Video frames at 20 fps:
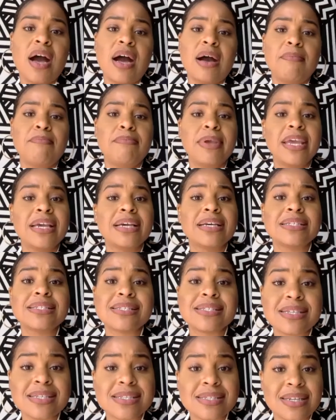being
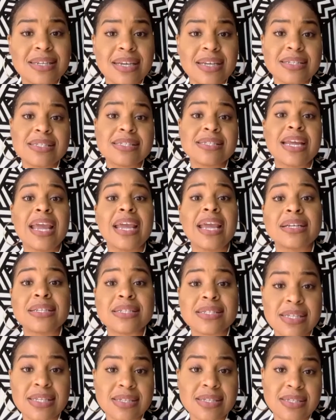consistent, staying
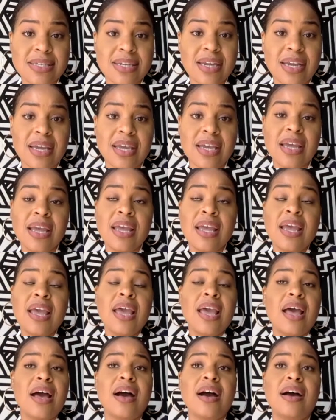consistent,
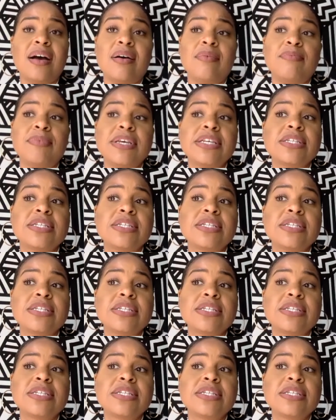is